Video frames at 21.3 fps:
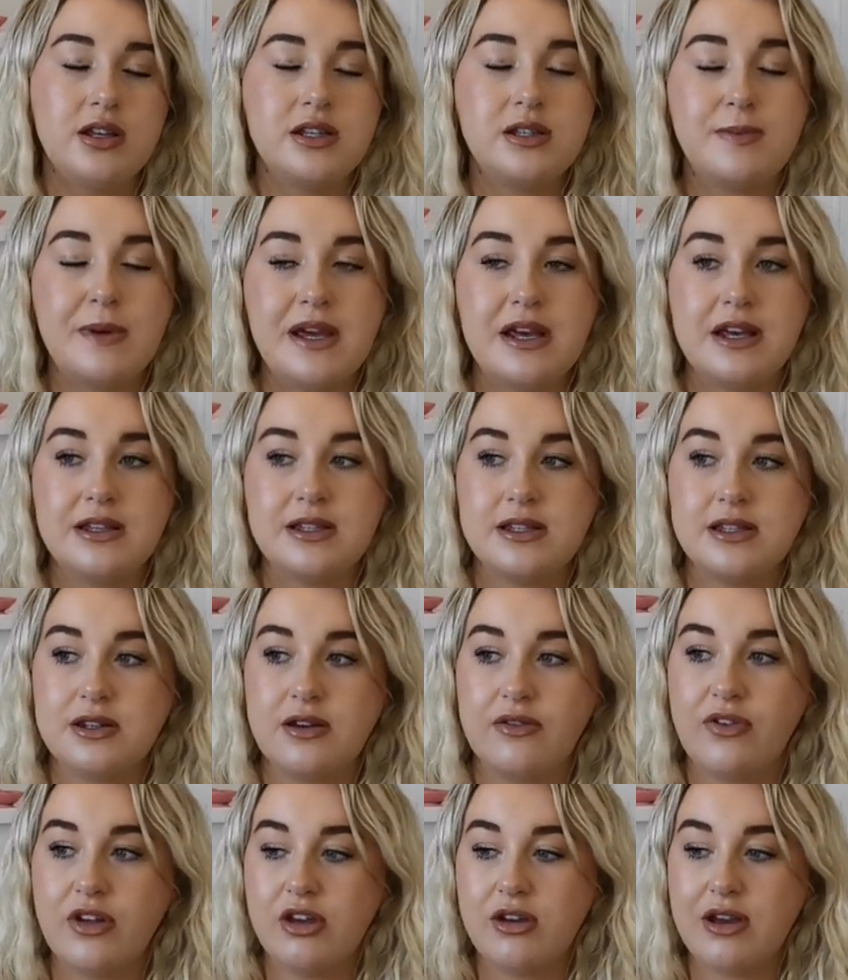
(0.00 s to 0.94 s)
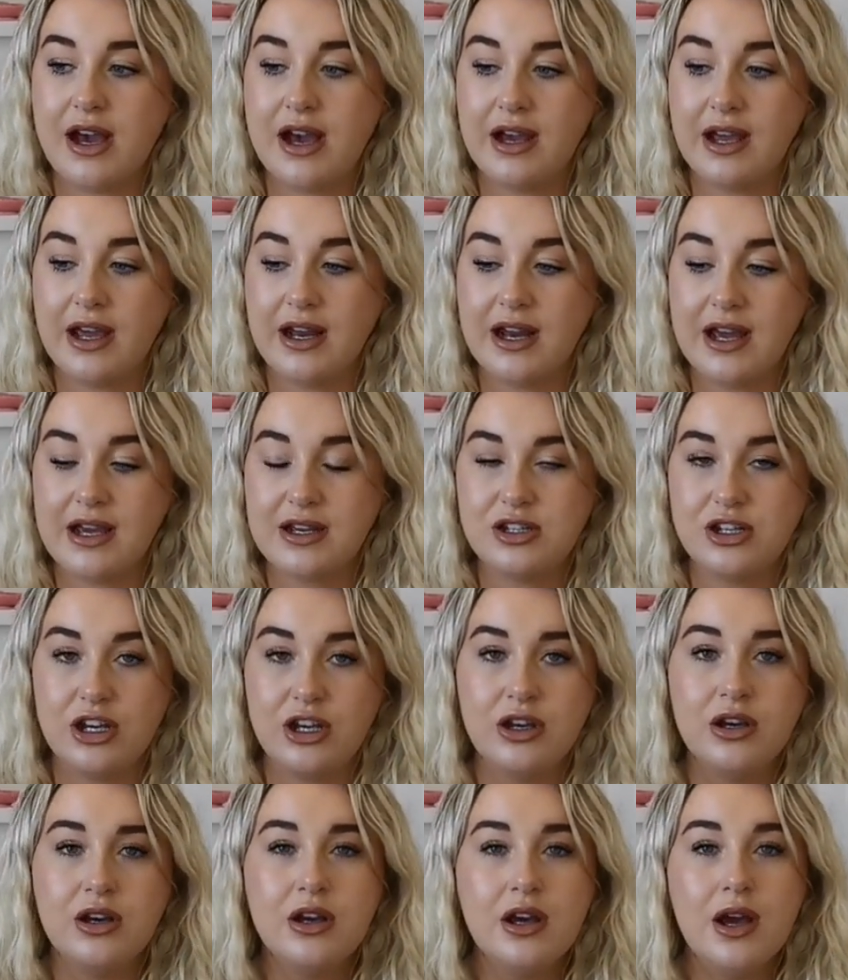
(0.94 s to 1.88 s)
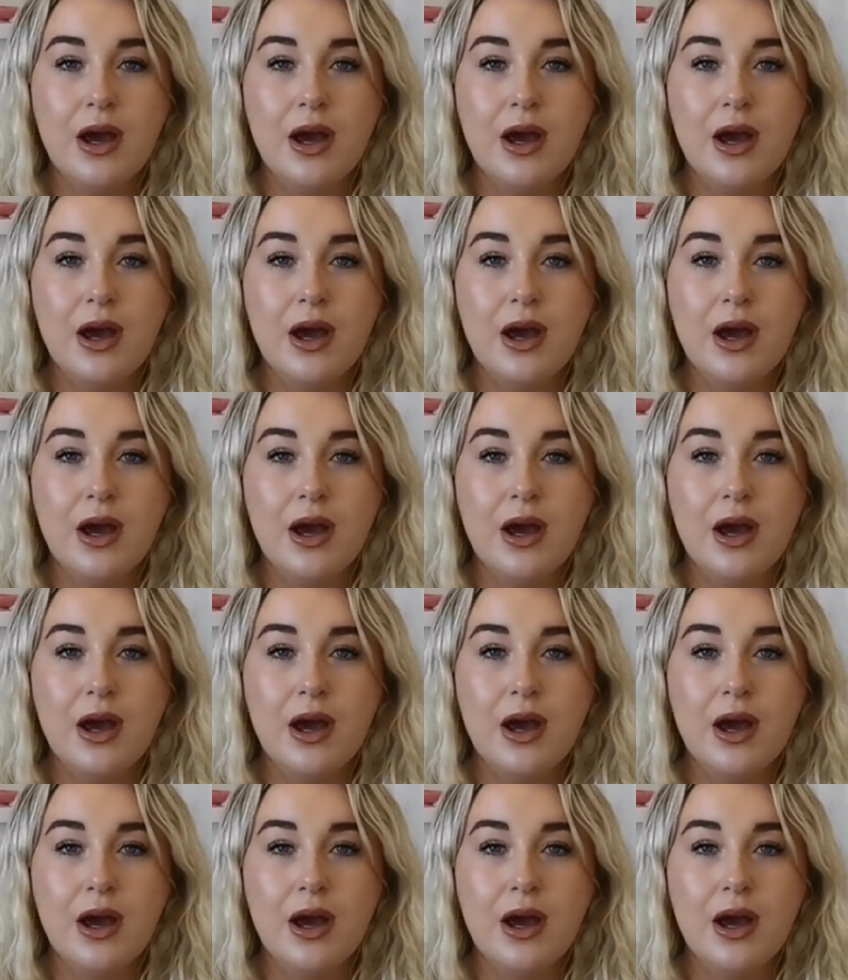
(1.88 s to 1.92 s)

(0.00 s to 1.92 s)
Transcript: speakers and stuff that you can connect to,